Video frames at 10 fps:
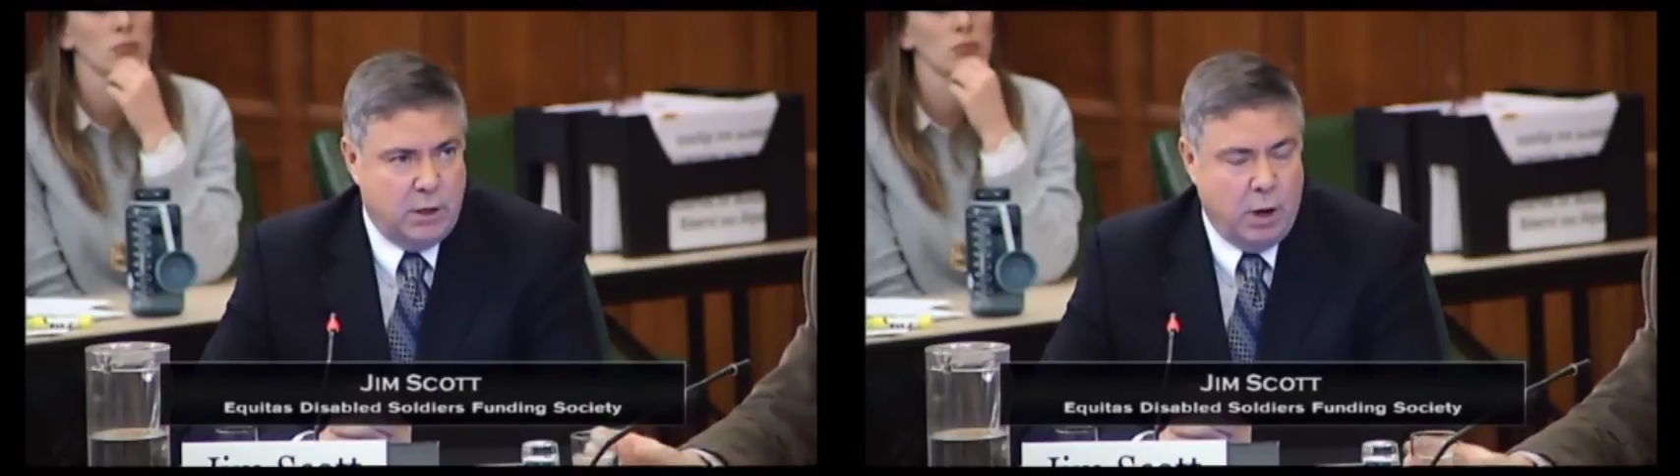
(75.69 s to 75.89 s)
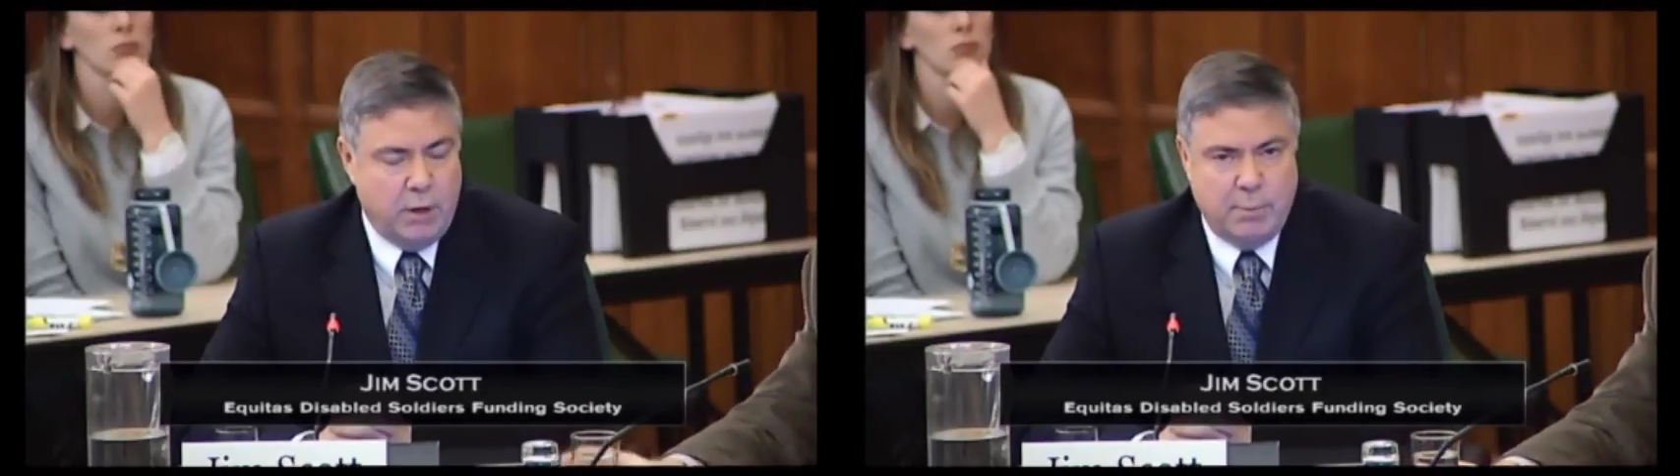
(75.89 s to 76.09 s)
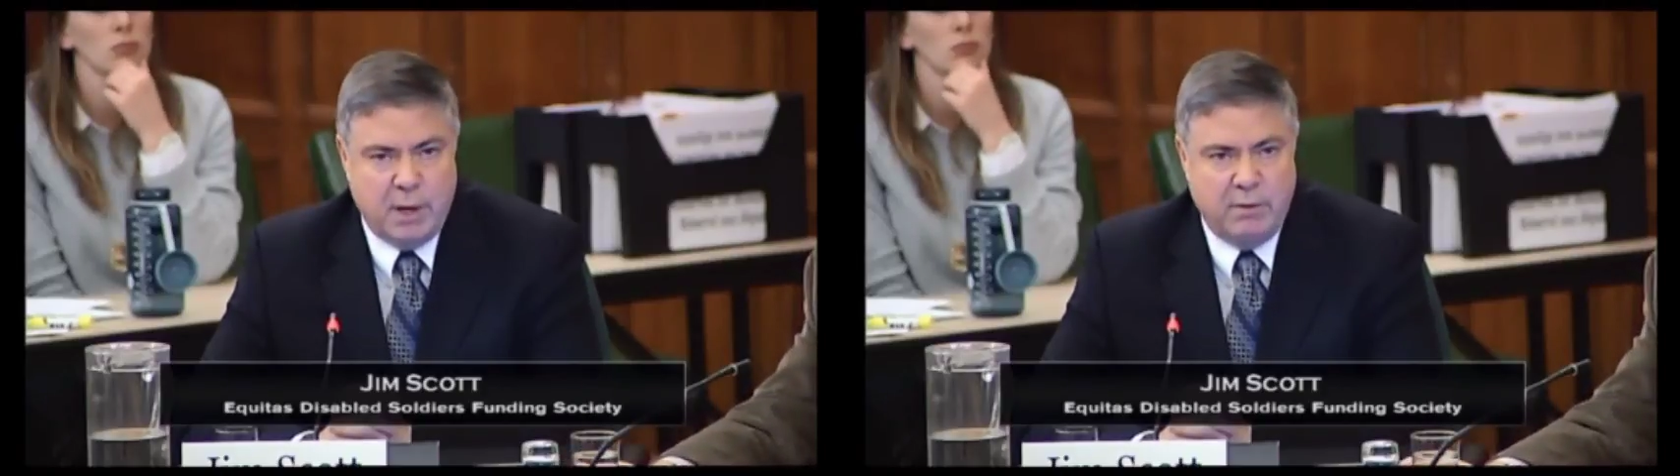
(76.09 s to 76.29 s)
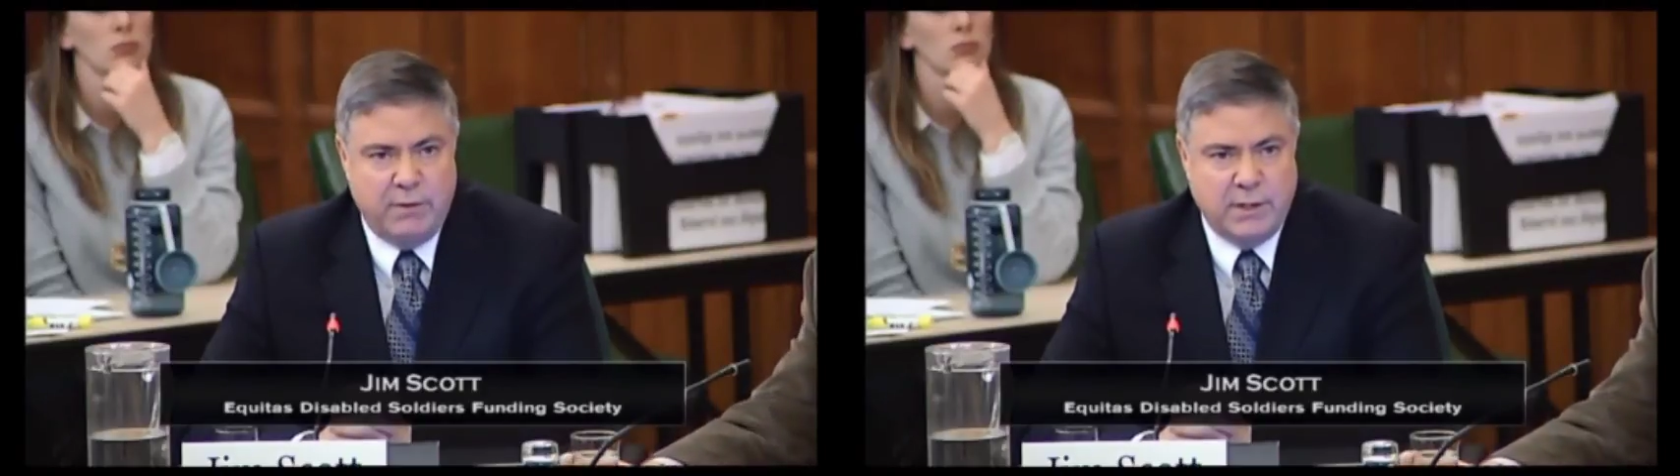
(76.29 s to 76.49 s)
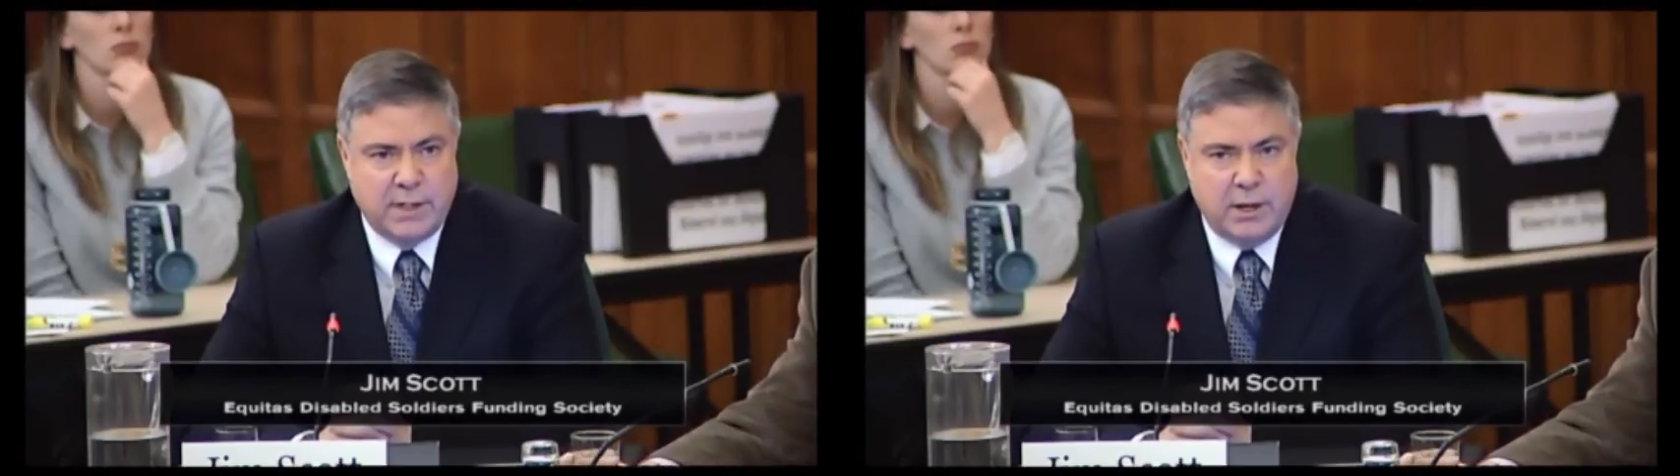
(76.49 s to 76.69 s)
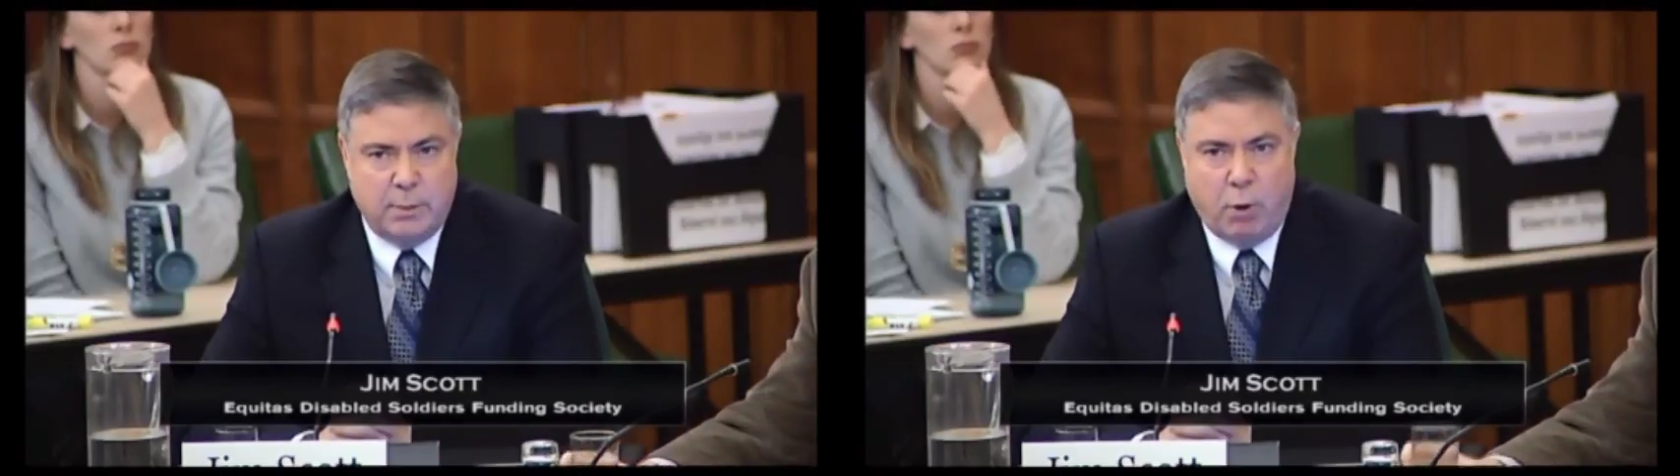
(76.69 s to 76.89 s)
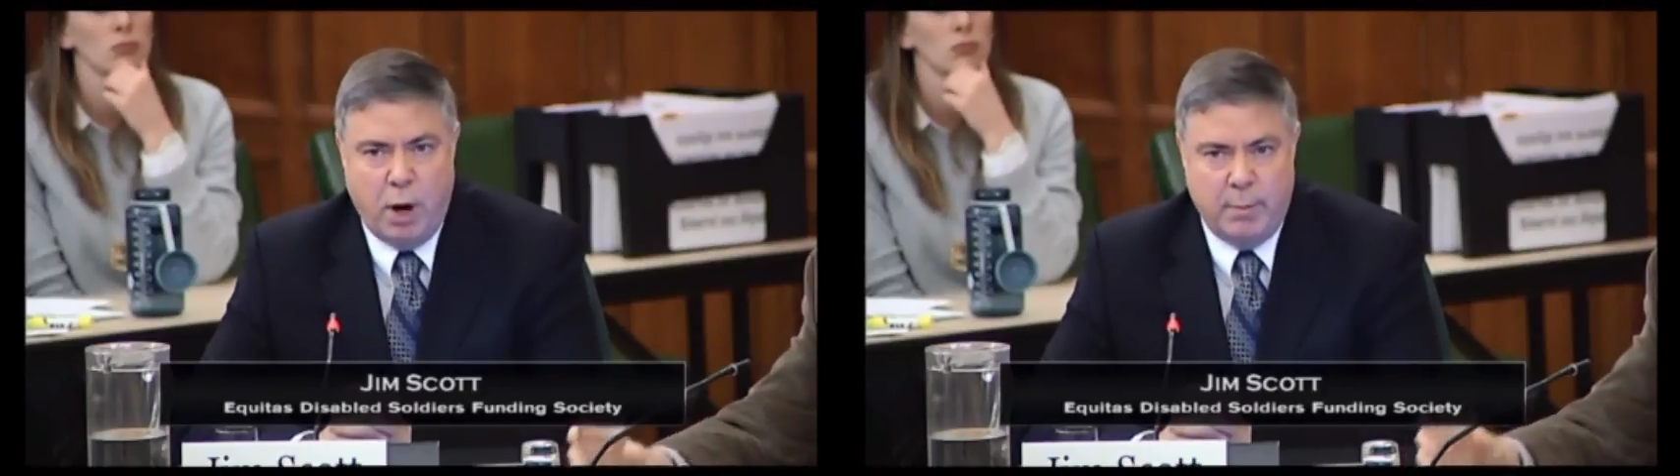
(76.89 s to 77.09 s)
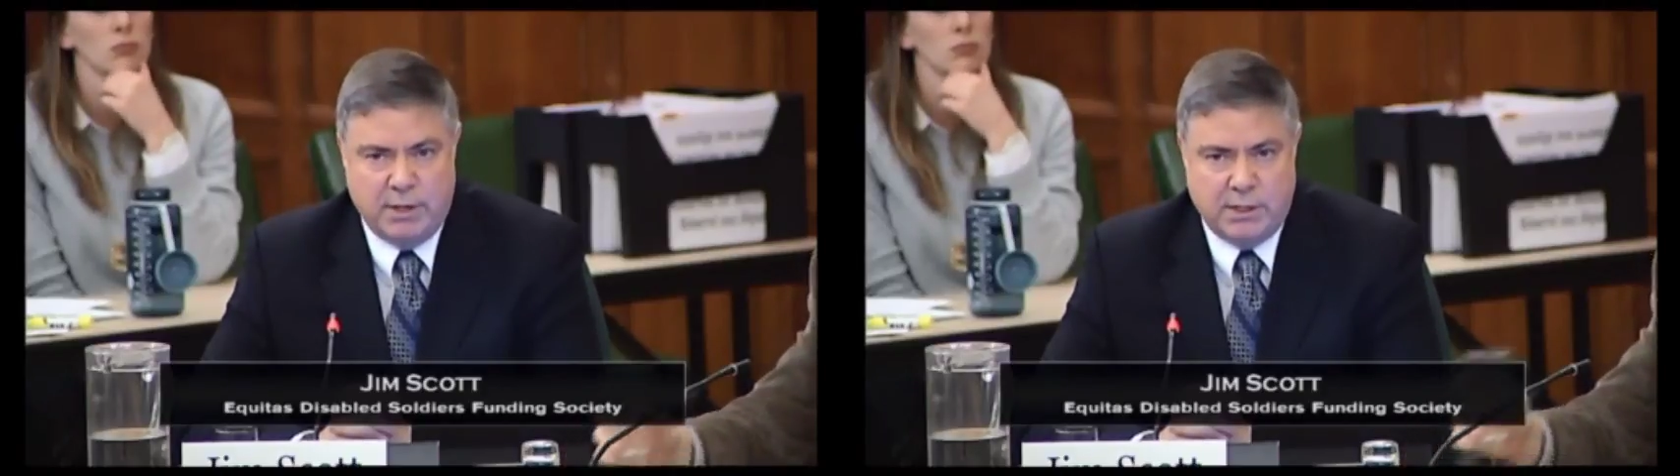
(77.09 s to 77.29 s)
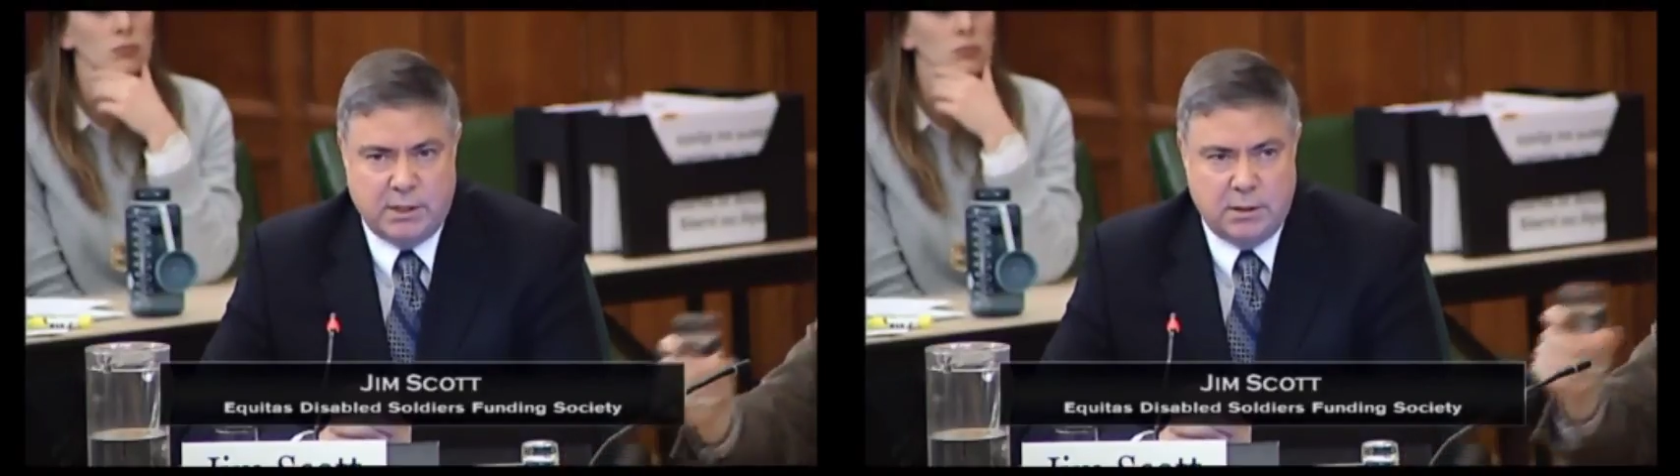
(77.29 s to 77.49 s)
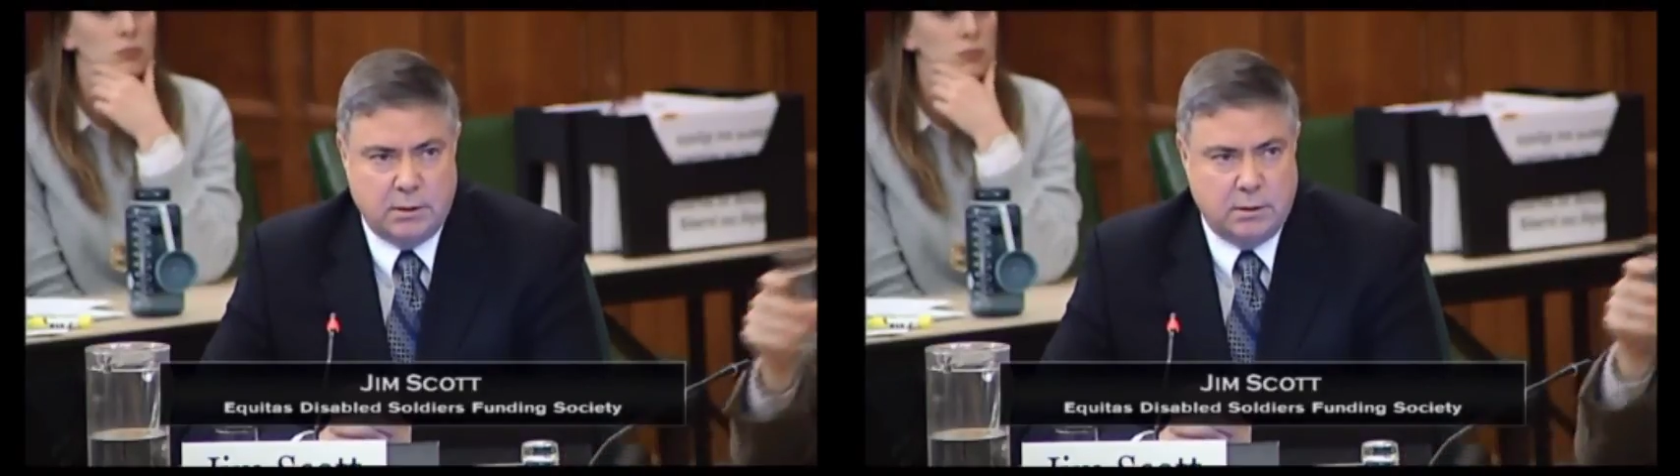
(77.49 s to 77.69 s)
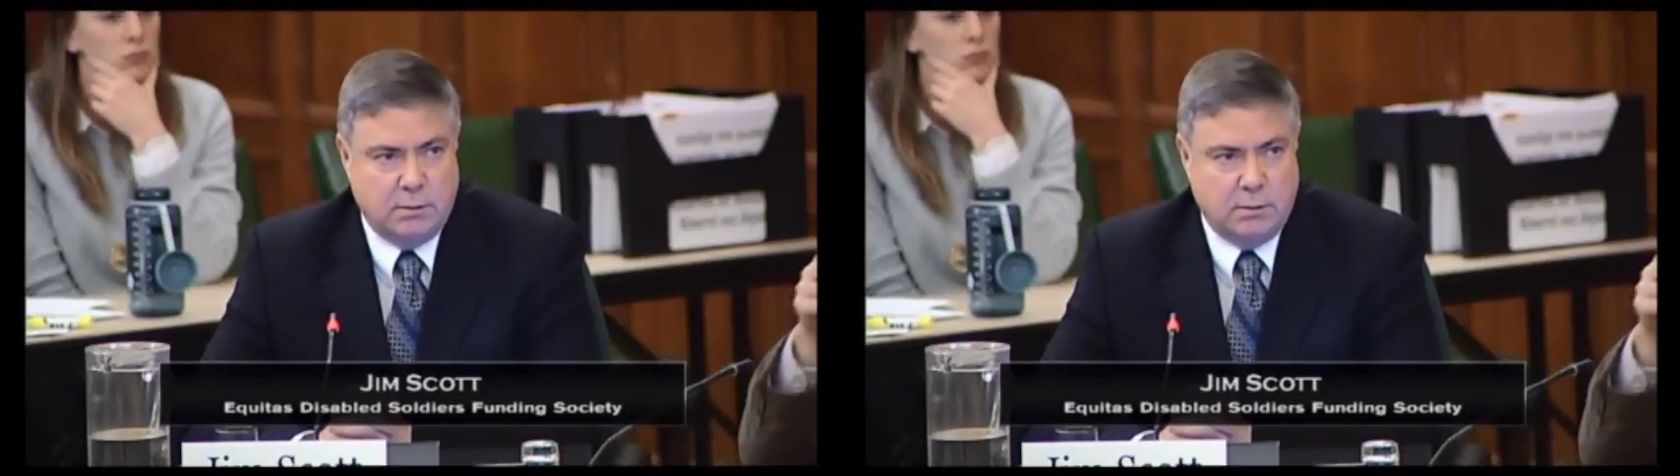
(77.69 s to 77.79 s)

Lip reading: not the benefits that are promised,